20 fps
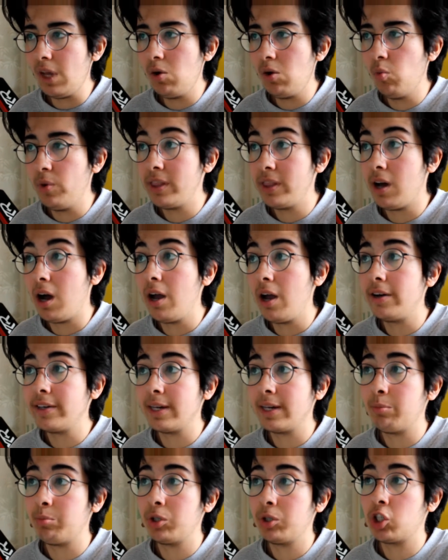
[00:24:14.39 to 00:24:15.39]
with higher
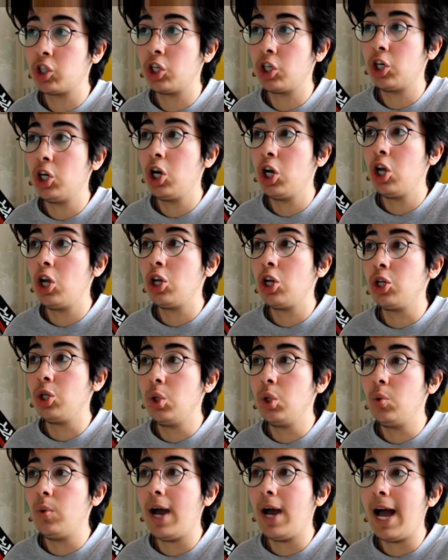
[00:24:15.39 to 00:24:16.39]
temperature
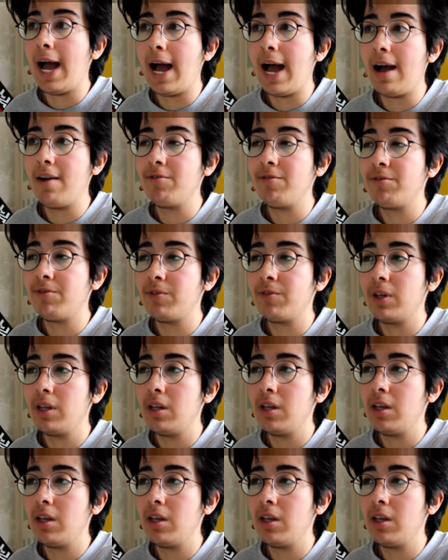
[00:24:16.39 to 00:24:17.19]
you have